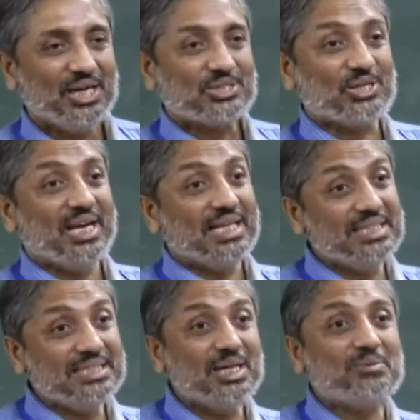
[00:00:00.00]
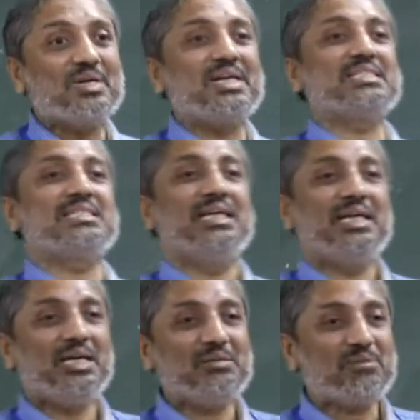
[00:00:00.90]
So, Legendre was
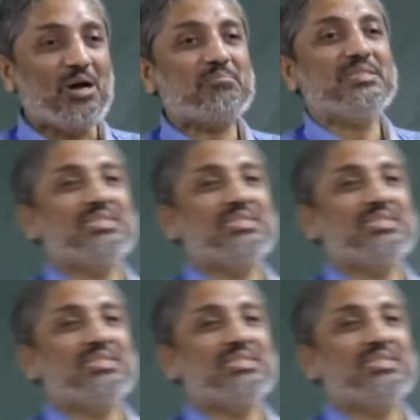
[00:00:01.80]
involved